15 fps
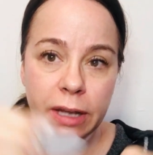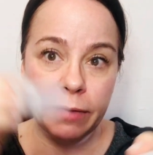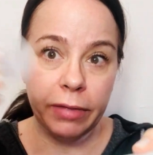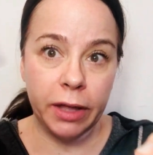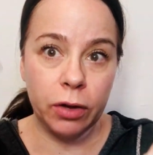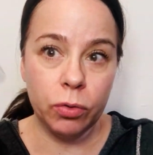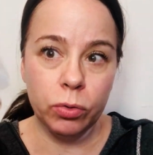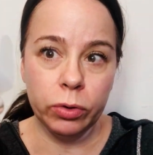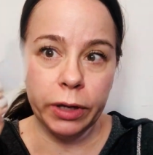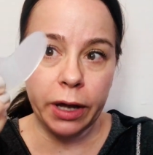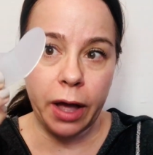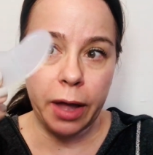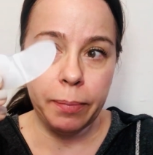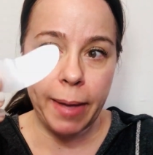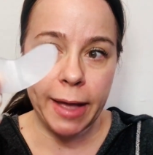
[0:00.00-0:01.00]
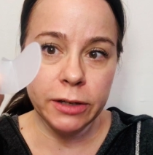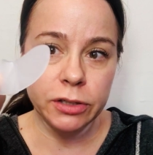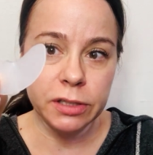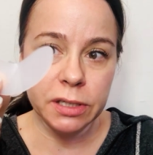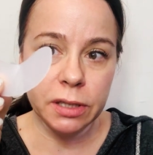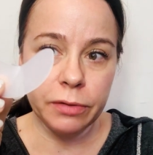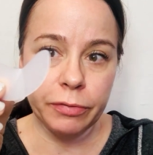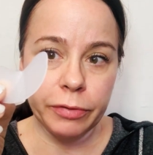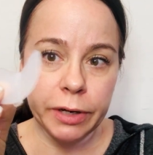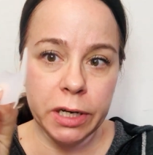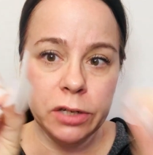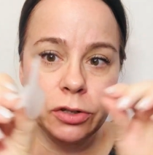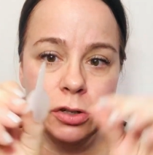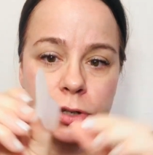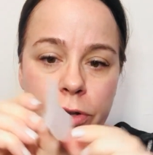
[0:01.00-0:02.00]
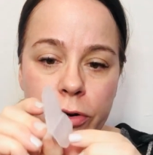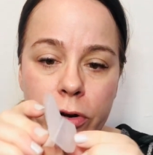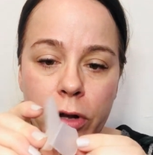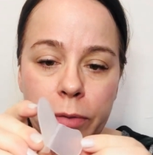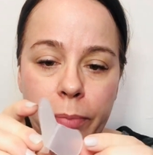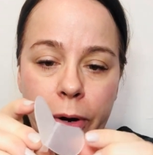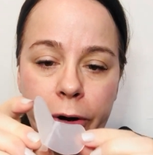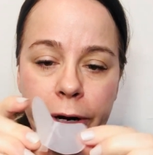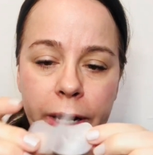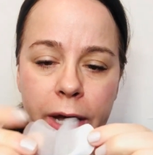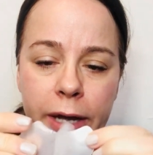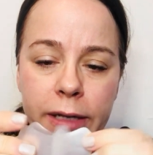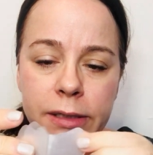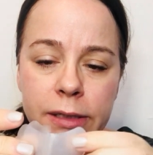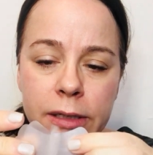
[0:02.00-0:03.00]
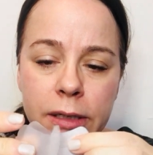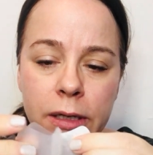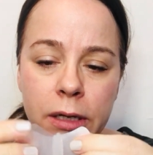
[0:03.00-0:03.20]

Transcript: I have like cooling eye patches in the fridge. They're called party eyes.